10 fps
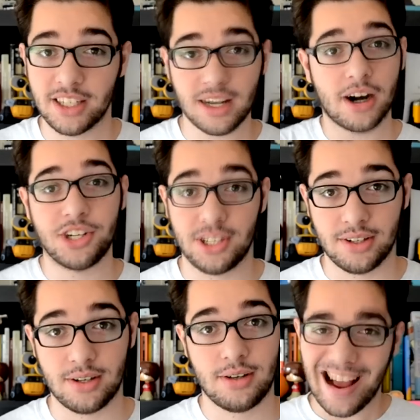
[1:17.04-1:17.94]
The Guardian.
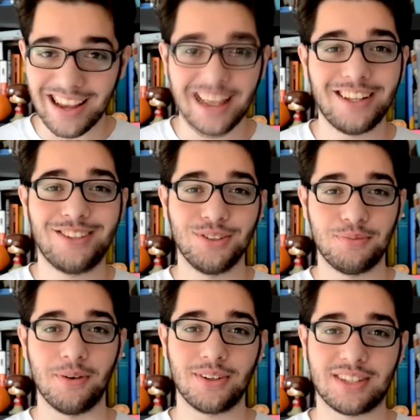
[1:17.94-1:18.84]
And guess whose
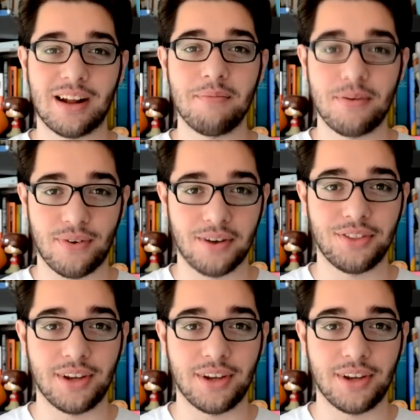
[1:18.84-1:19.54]
books can be found